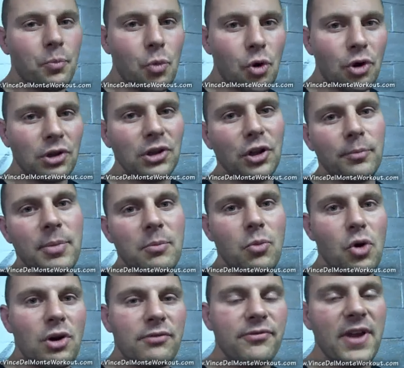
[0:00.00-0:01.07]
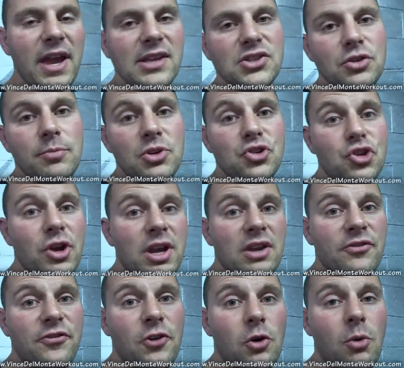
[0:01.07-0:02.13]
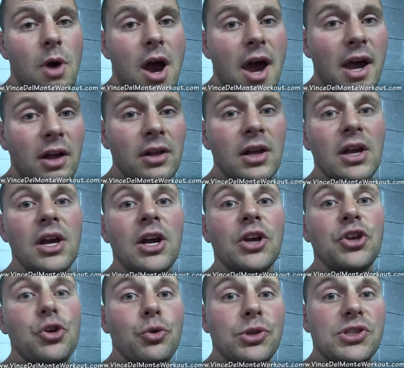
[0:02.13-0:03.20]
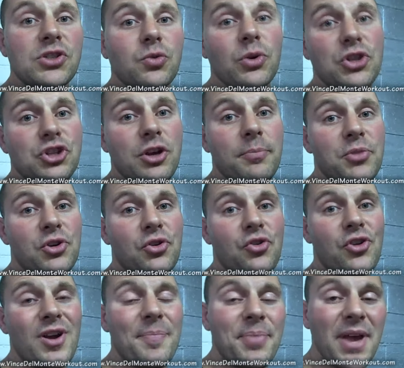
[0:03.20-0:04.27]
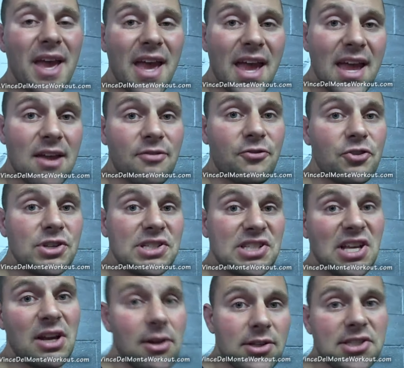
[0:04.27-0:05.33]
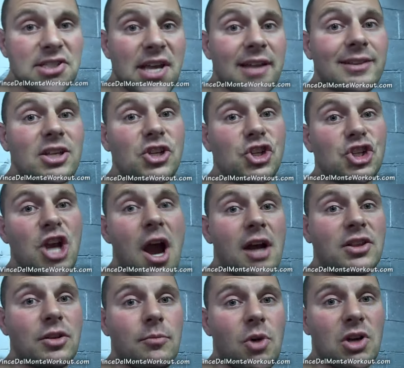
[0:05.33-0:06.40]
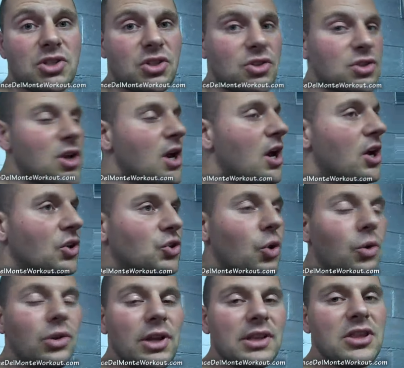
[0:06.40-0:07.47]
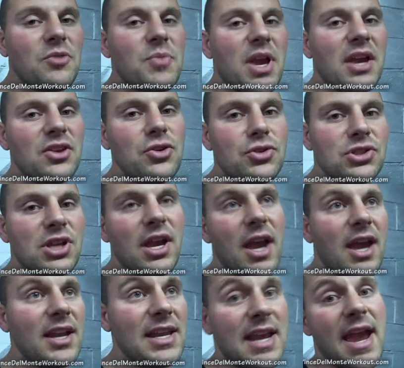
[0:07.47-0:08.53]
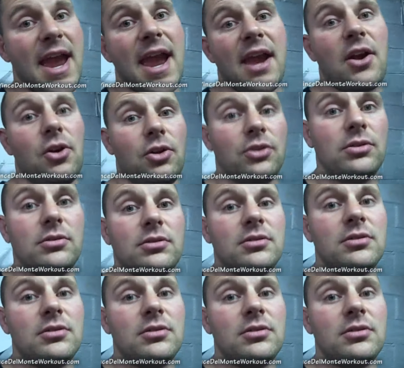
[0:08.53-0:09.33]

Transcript: more a little bit more advanced, you've been training for a while, you would switch up your grip every single set to shock the muscles. Don't let them get used to any angle